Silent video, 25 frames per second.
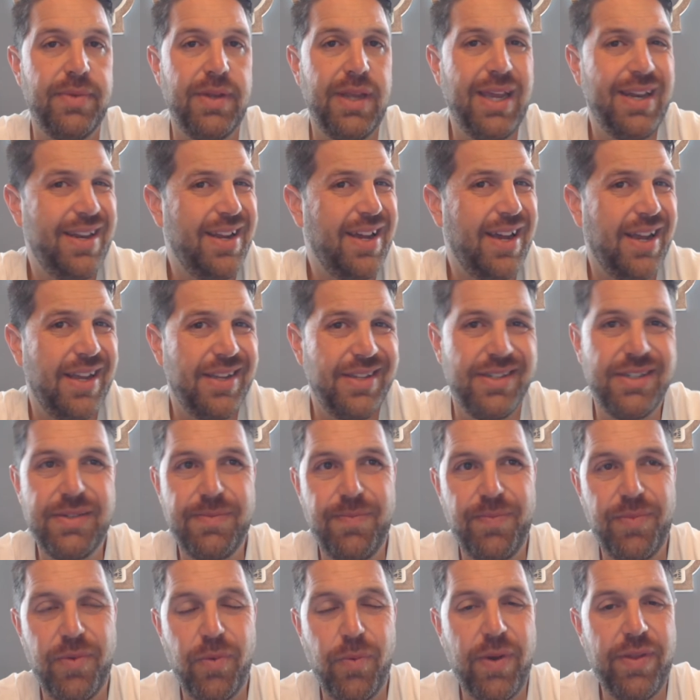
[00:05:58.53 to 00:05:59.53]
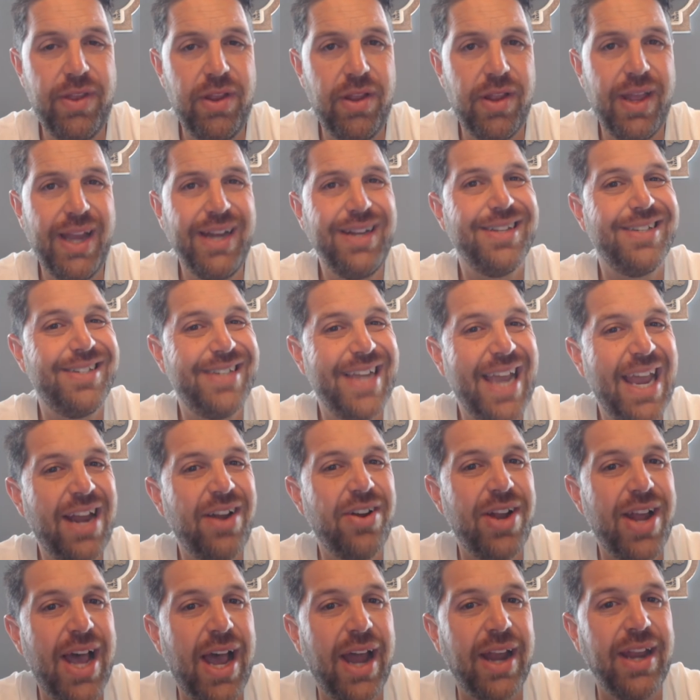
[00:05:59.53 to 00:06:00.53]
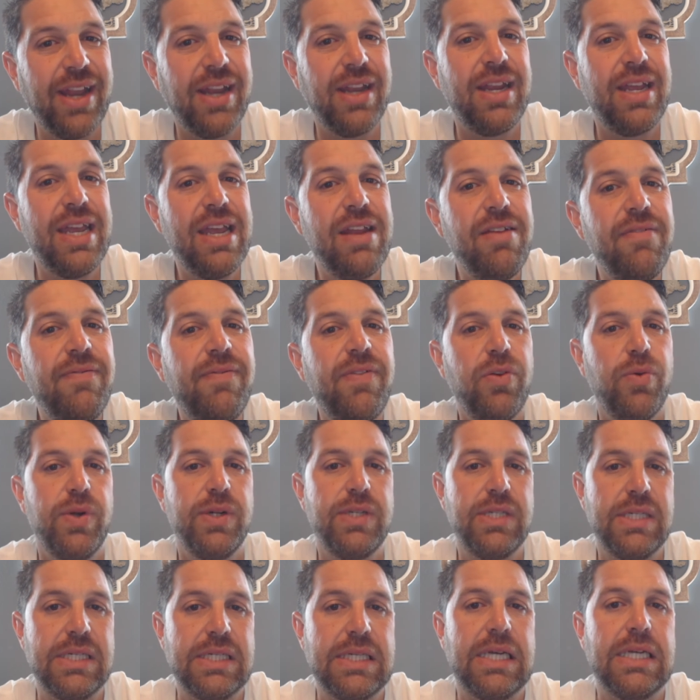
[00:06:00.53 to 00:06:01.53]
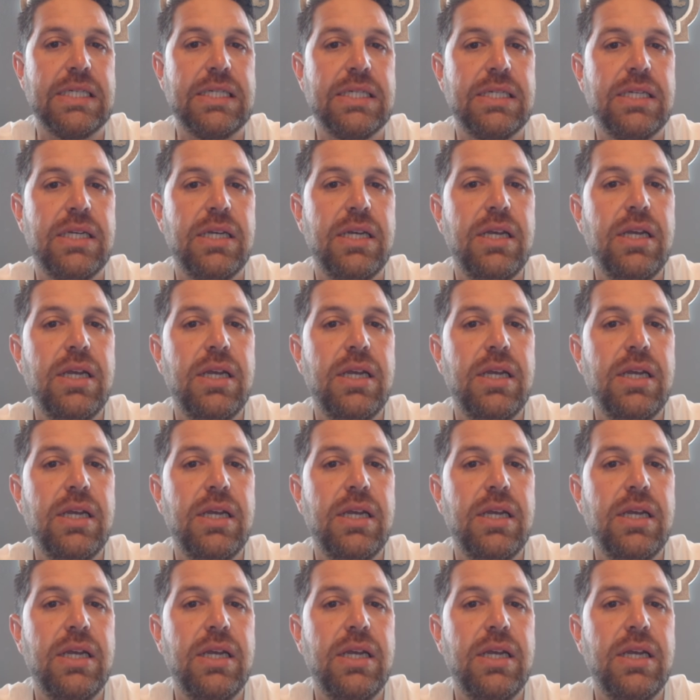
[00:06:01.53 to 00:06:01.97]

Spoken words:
It does. Whether you like to say it or not, it influences us.